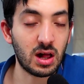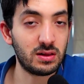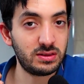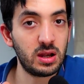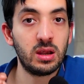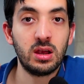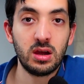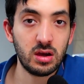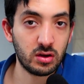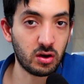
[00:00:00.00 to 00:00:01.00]
I'll then
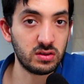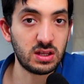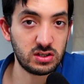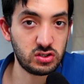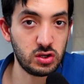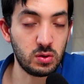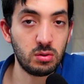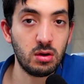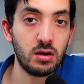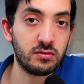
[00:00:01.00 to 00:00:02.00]
contact you
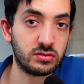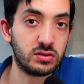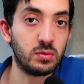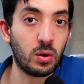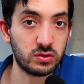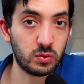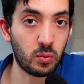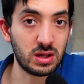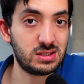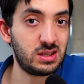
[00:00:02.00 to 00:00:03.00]
for the
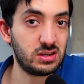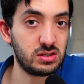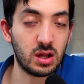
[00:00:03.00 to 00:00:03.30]
one-to-one session,